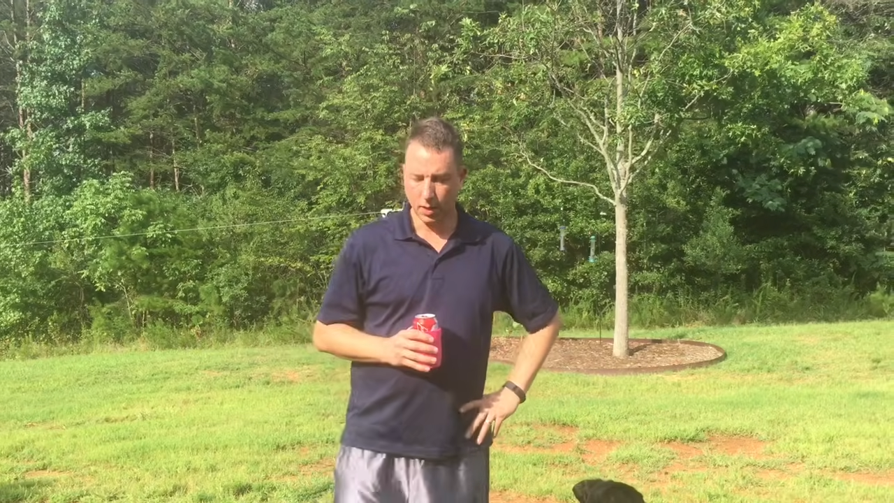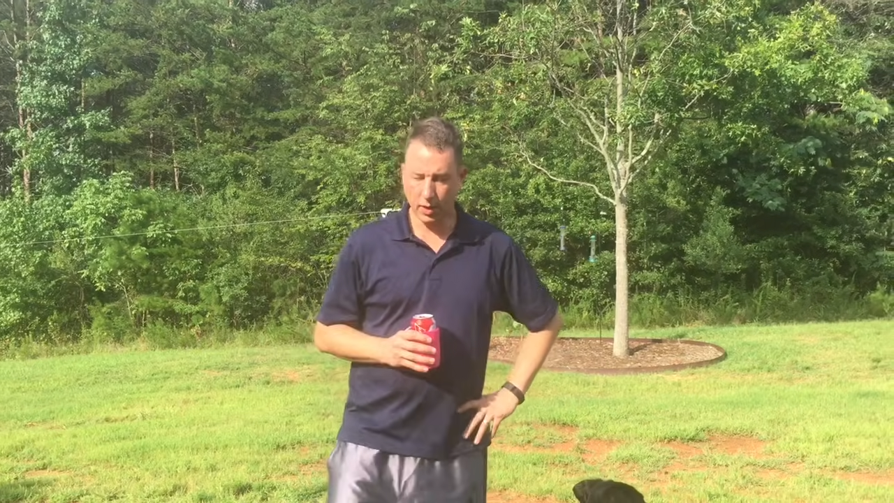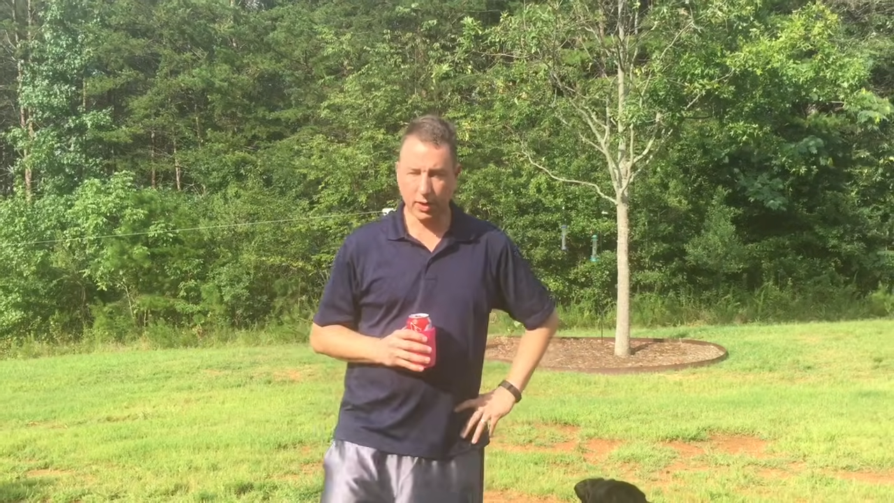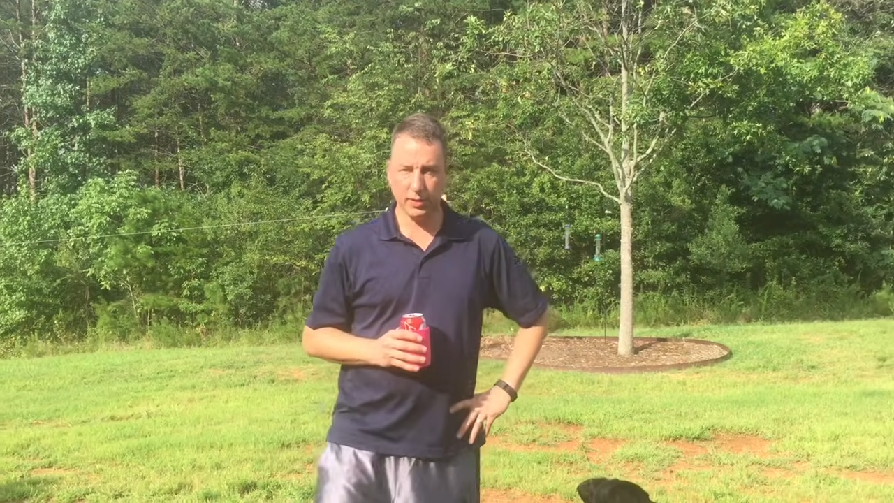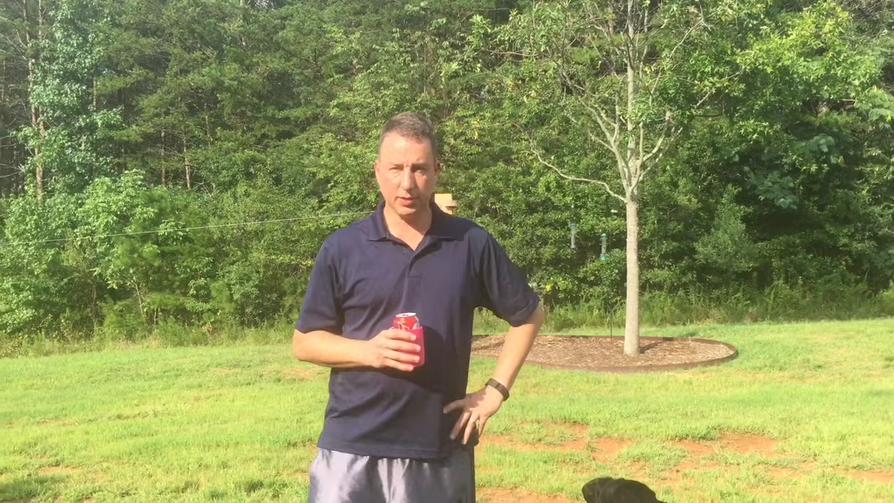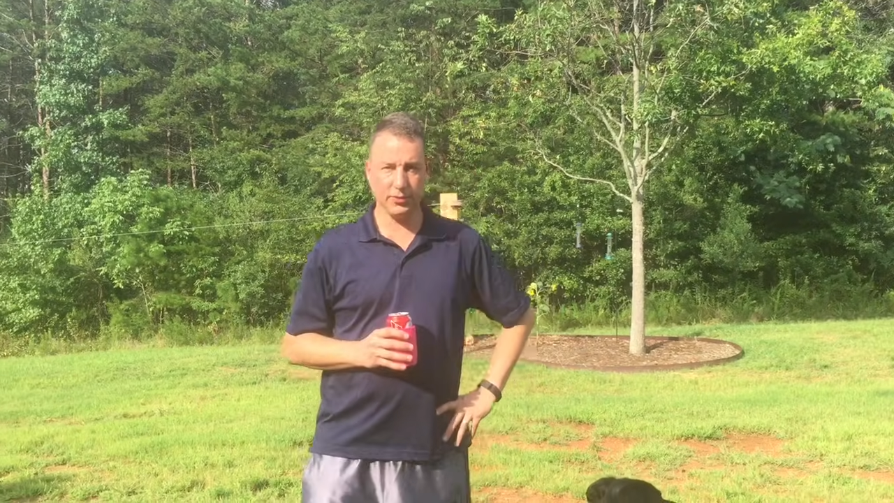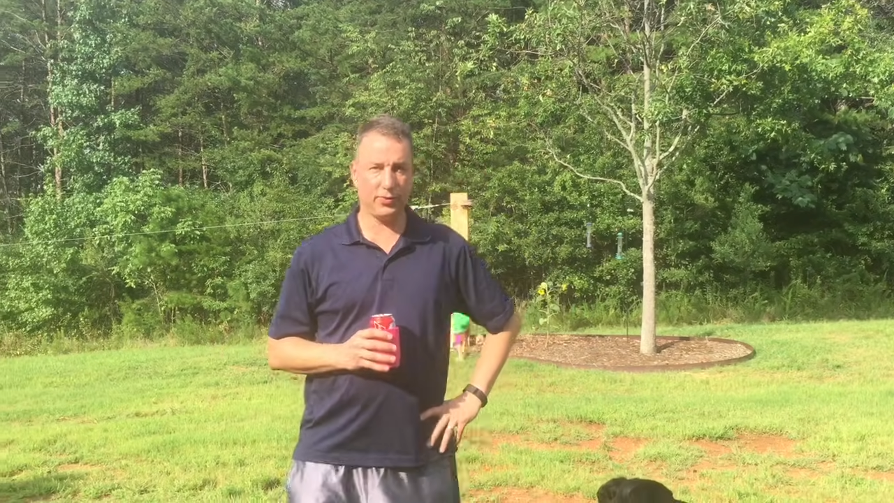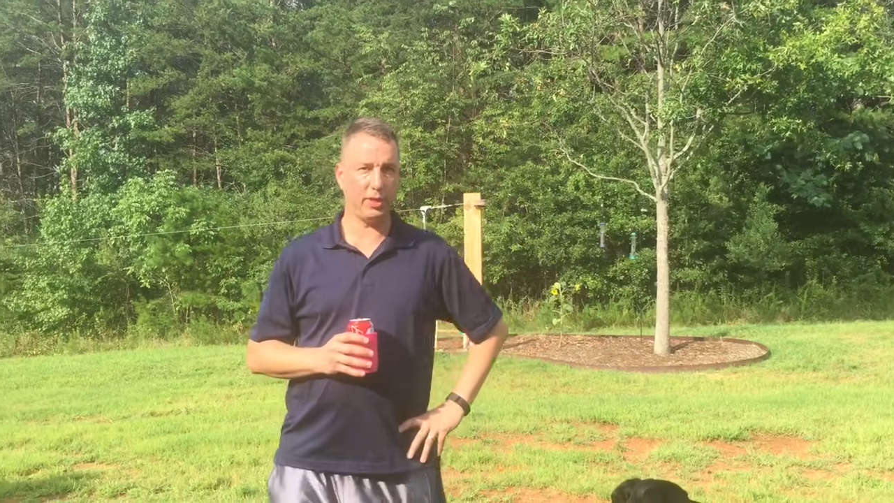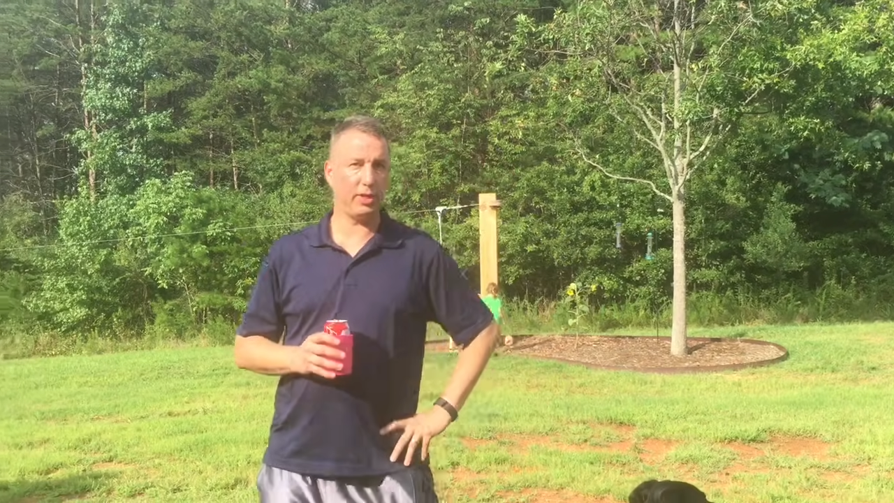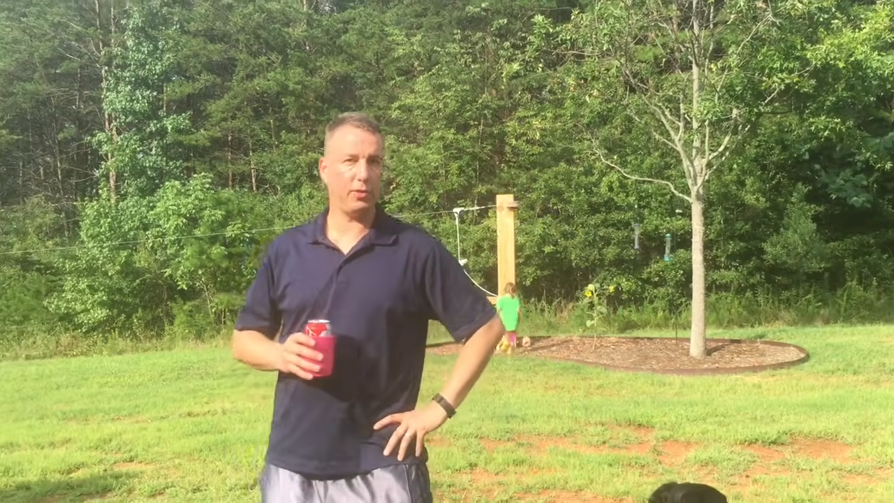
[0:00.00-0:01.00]
Alright, in this
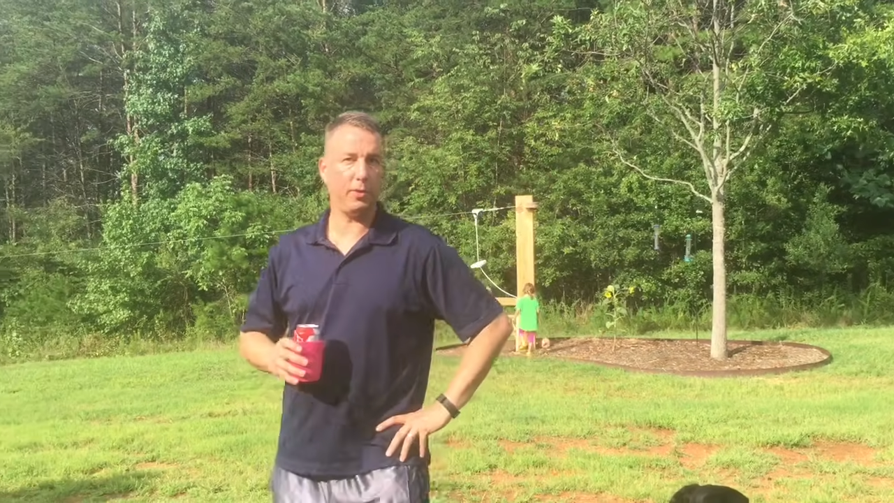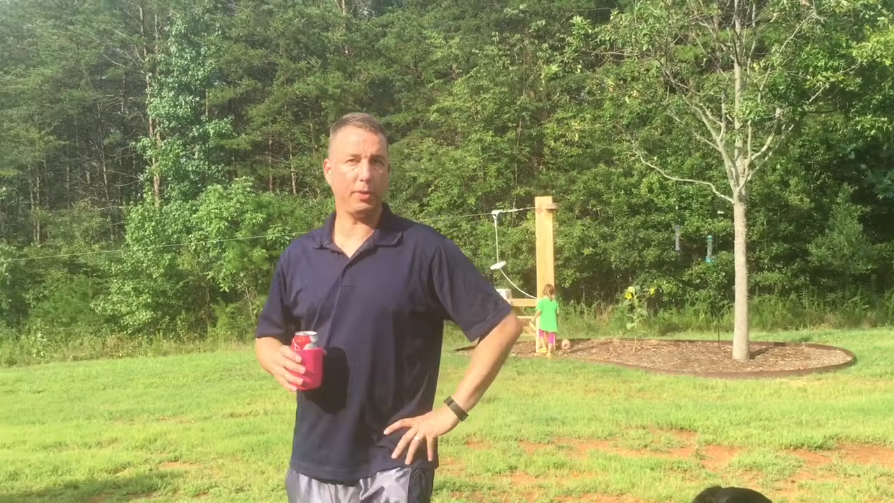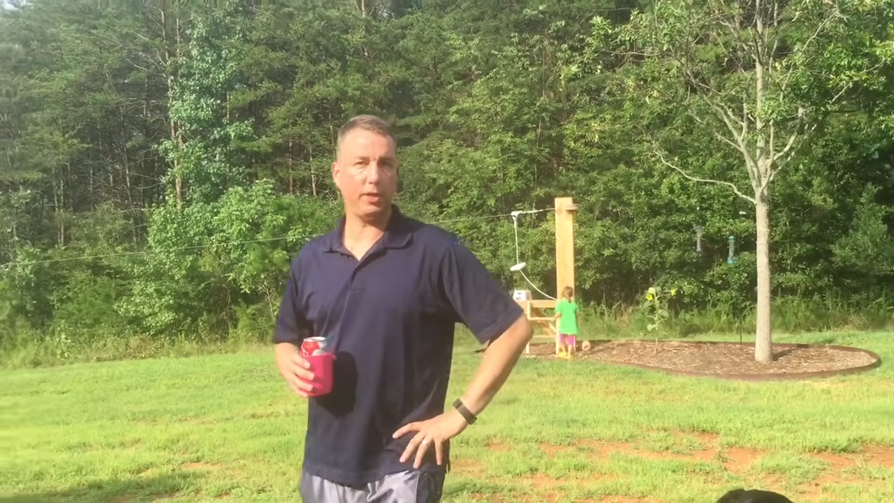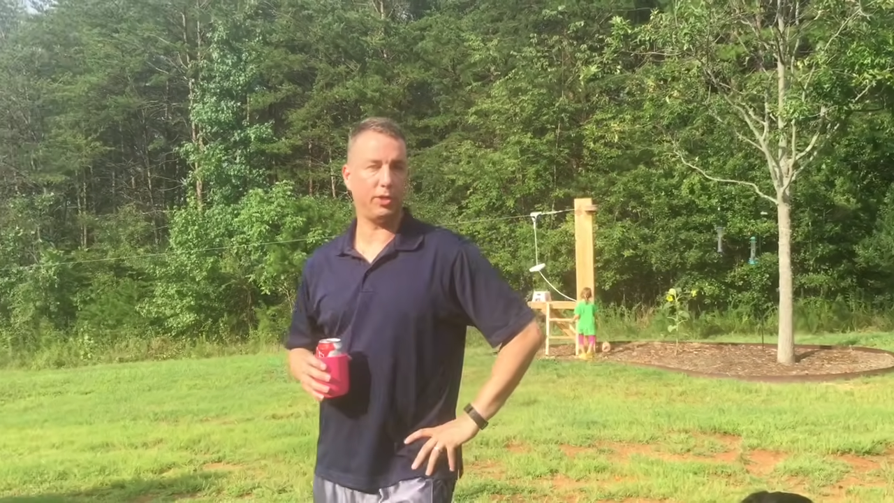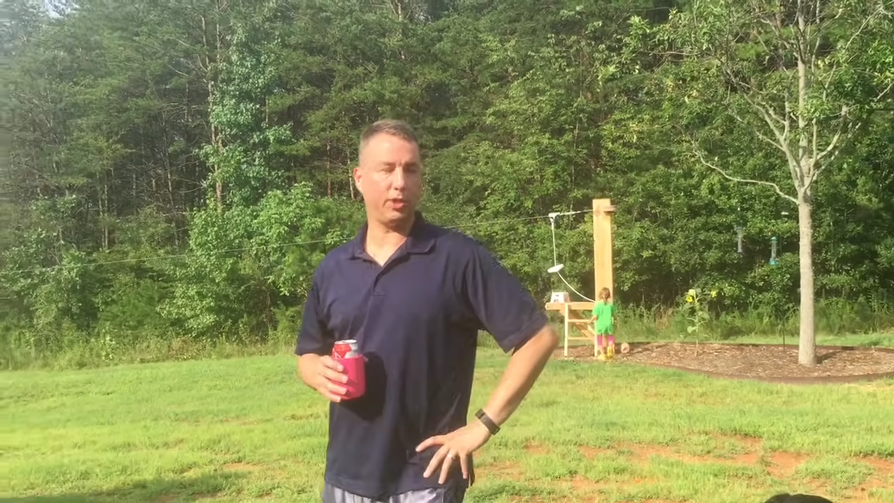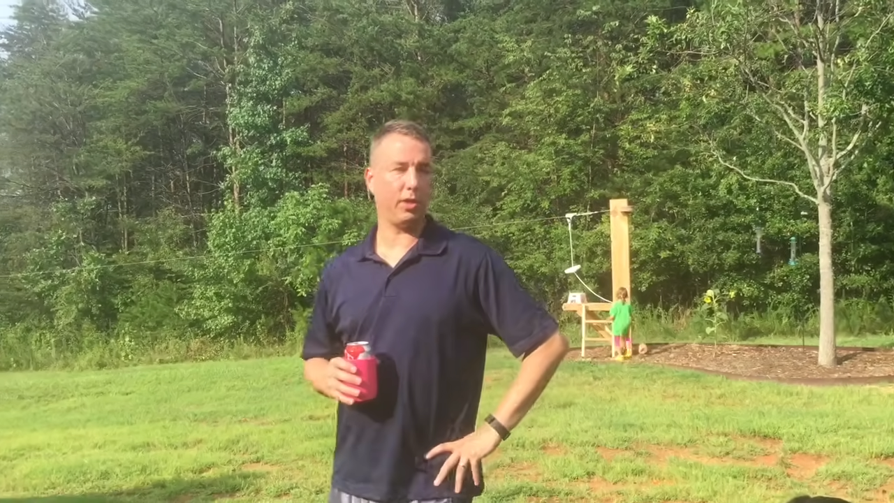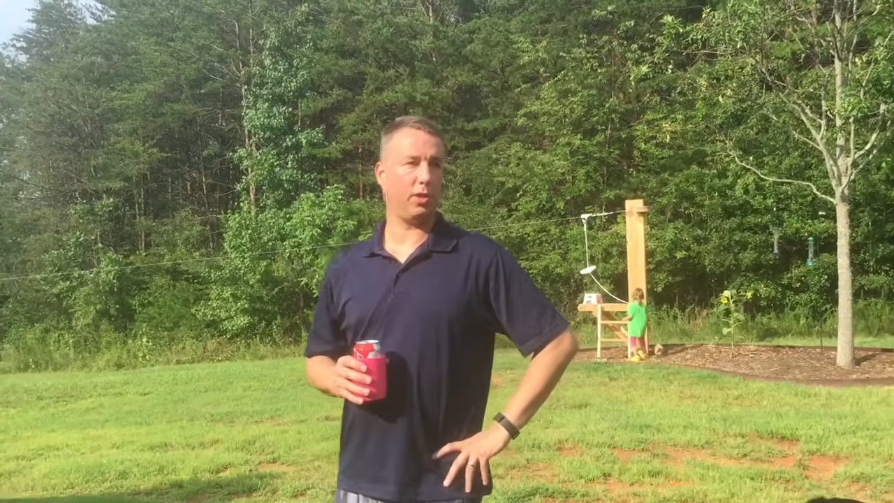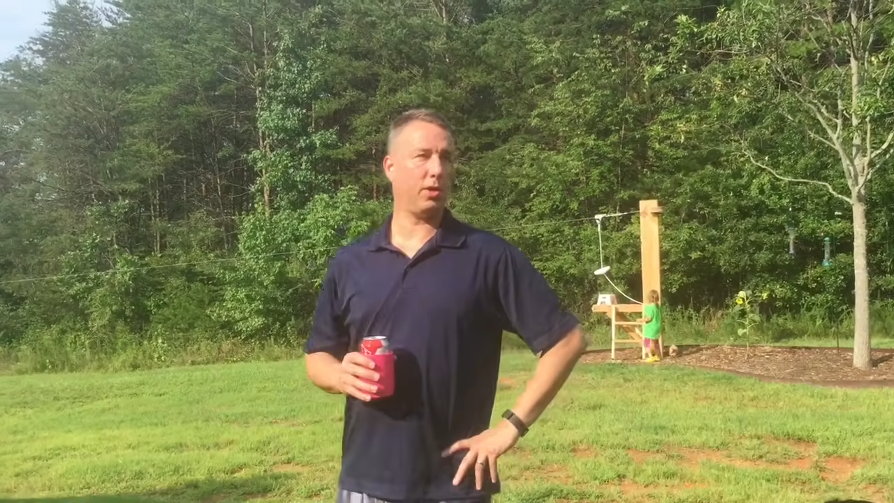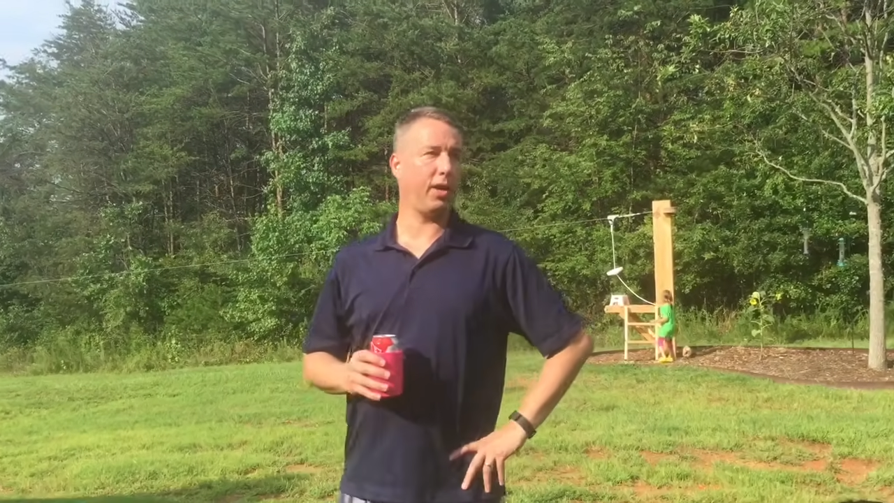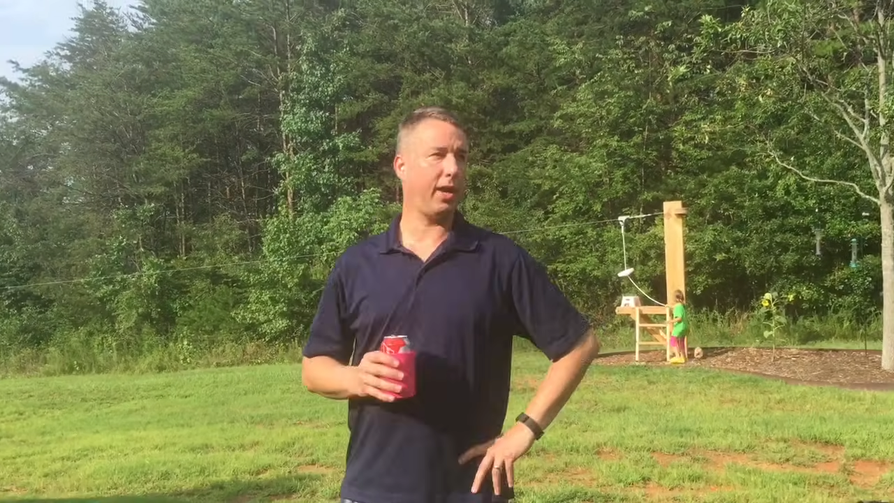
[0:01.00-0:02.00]
video I'm going to
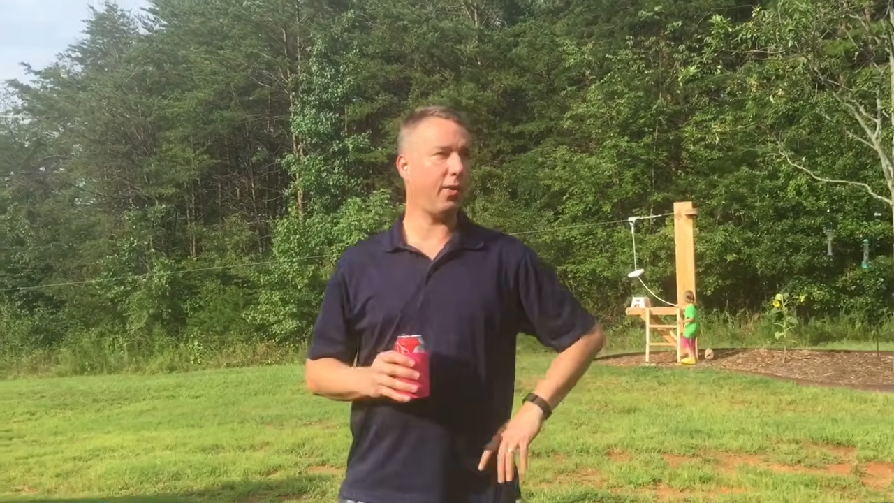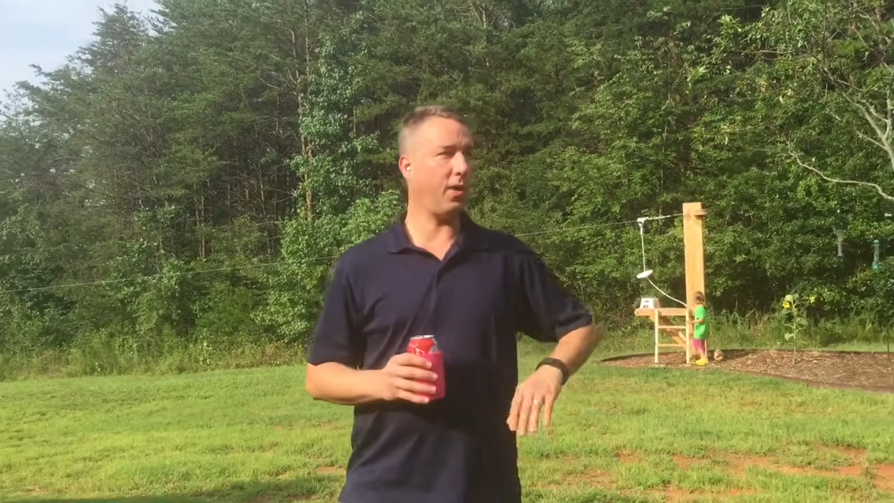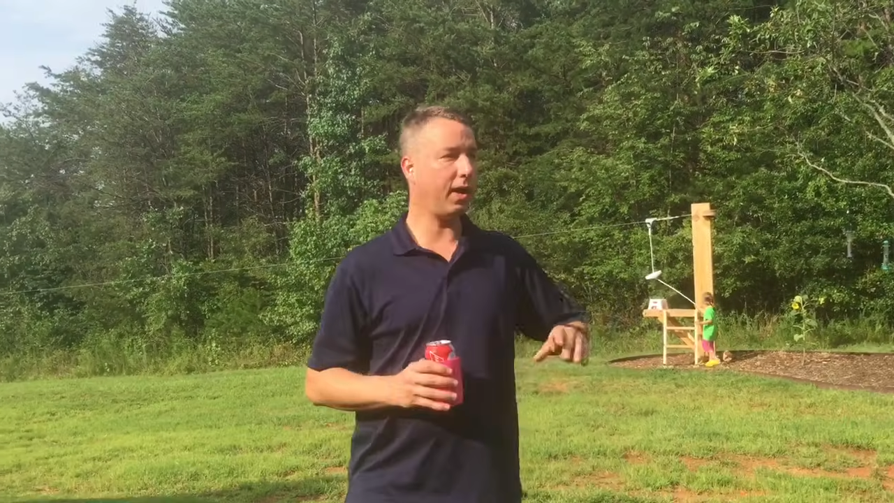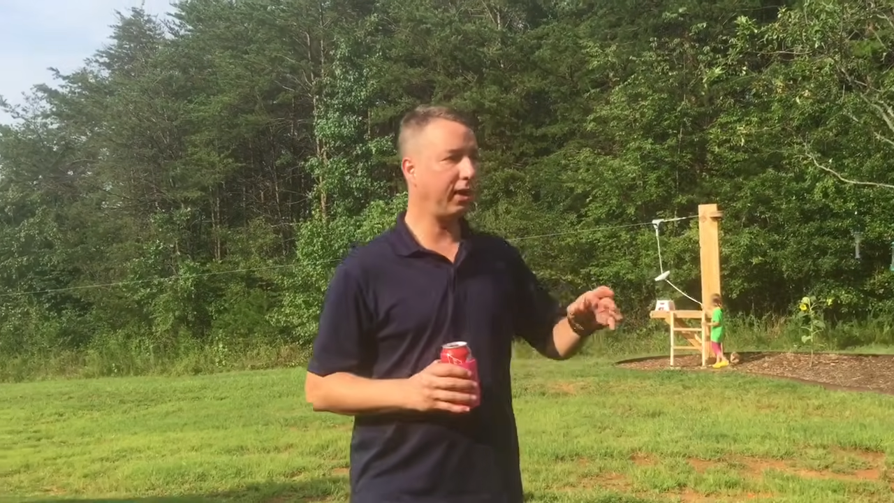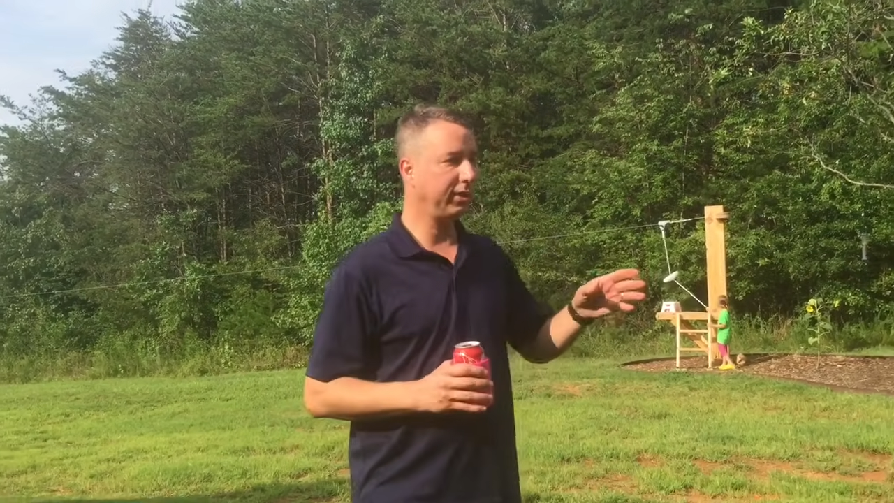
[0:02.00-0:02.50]
share how I